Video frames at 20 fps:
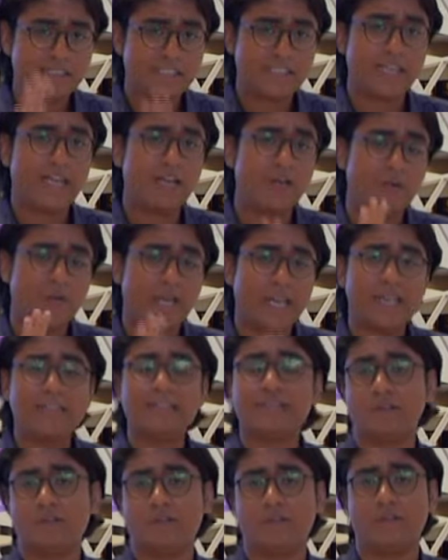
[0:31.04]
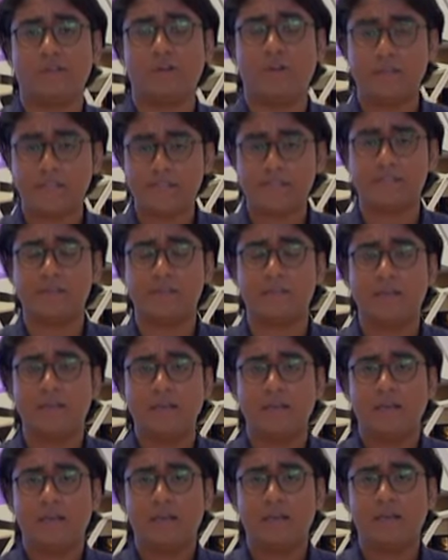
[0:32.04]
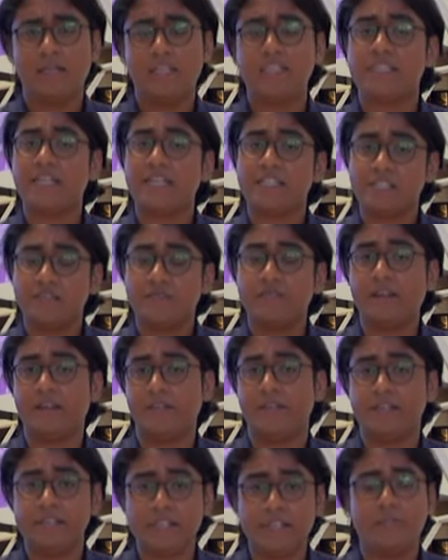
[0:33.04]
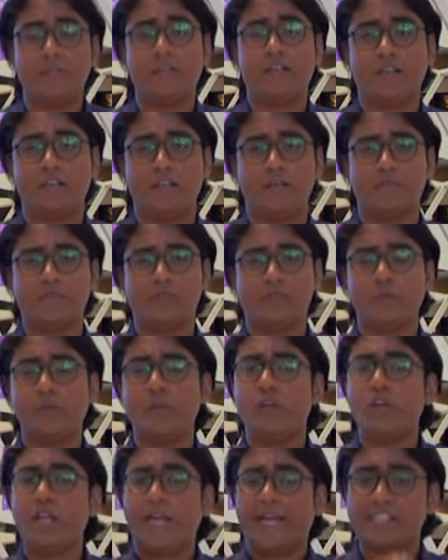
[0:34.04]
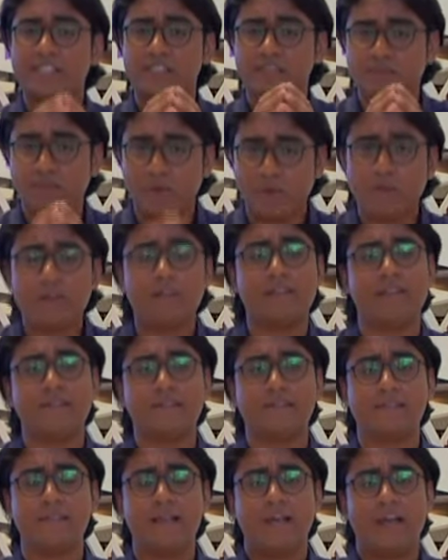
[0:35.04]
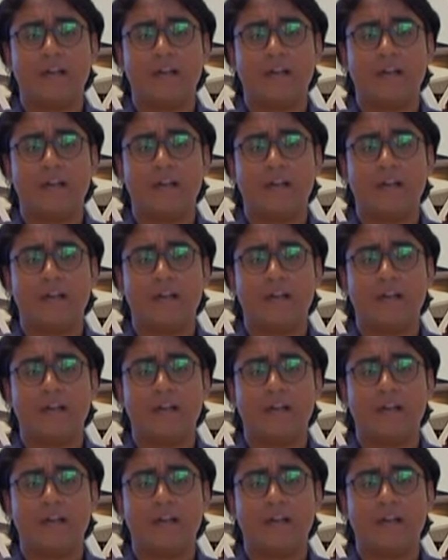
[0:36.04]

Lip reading: child who has autism, it's actually very difficult. So we're going to explore this.